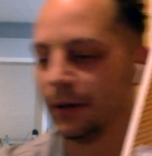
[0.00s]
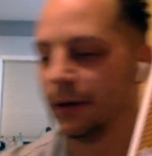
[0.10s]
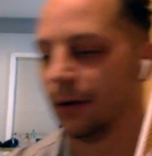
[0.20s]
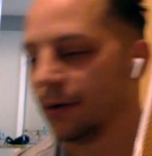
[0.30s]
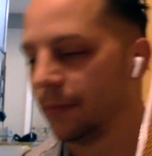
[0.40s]

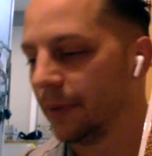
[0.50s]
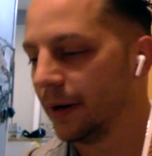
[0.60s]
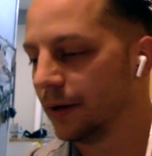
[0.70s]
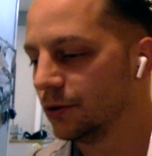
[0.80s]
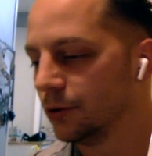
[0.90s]
You know,
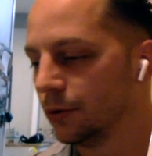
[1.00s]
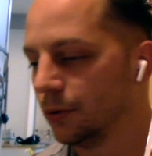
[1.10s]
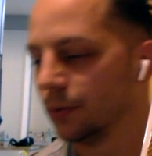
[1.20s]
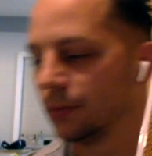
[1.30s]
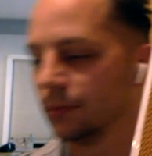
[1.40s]
compared
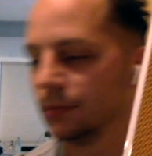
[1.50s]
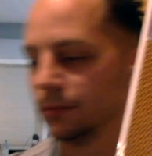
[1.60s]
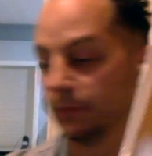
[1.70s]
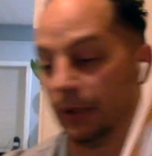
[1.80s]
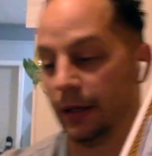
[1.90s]
to,
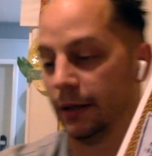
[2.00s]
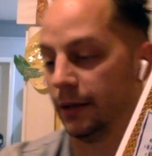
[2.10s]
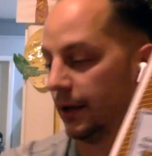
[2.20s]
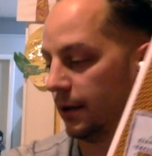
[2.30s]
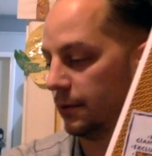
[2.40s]

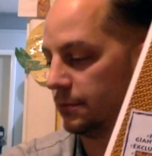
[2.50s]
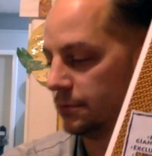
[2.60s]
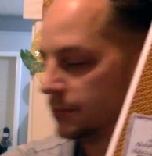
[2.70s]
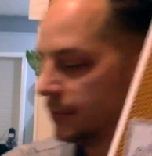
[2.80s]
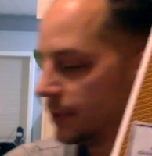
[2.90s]
yeah, I don't know.
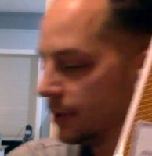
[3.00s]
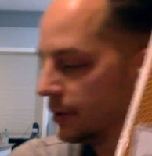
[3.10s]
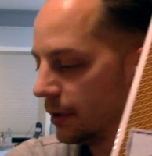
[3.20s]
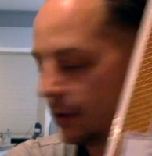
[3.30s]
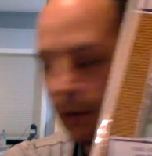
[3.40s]

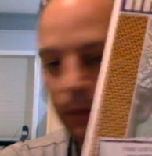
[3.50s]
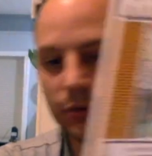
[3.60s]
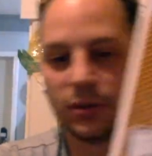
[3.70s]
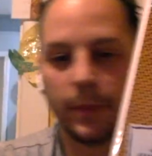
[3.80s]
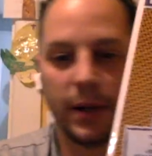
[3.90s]

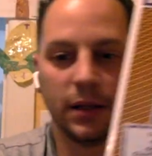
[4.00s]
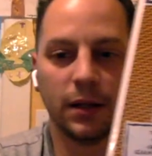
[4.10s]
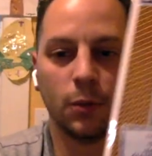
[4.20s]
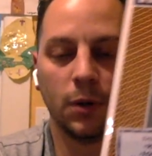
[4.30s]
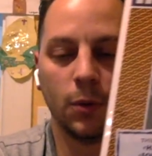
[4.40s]
It just
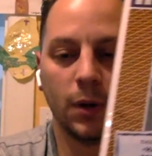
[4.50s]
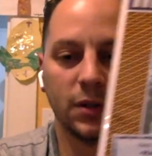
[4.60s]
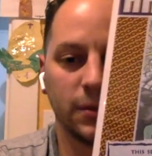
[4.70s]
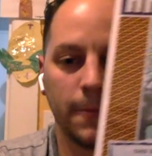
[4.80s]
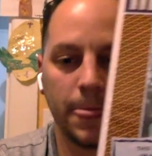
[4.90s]
depends on what it
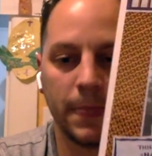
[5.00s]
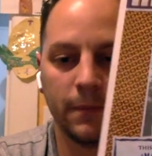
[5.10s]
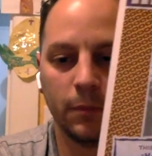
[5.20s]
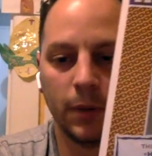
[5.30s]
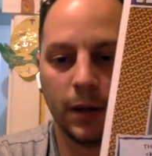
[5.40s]
was.
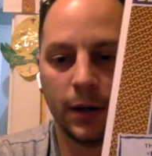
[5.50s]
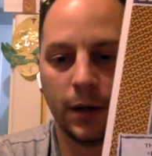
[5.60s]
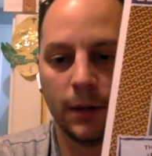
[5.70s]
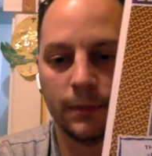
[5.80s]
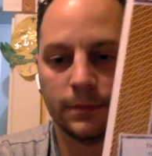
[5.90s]

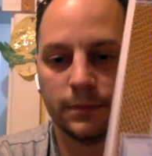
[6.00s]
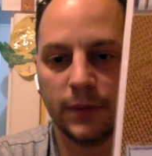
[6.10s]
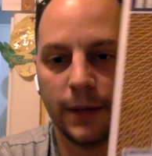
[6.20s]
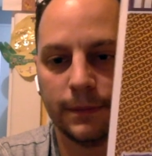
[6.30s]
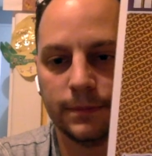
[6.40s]
But,
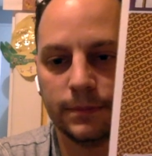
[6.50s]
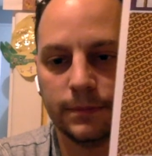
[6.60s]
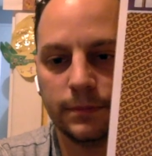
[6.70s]
yeah.